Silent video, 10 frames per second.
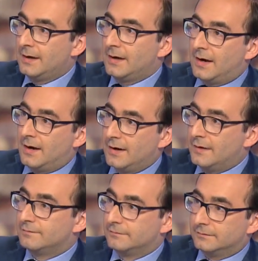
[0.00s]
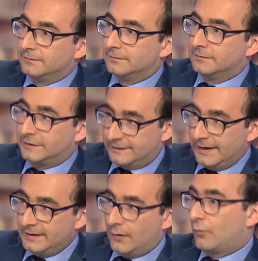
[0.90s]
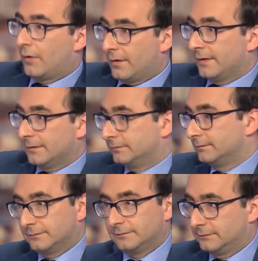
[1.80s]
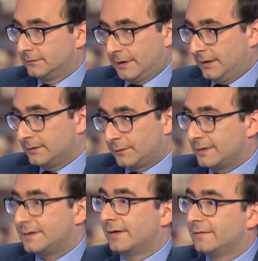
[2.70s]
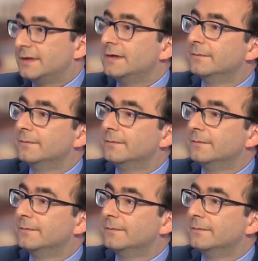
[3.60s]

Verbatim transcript: uh, today, or rather in 2017?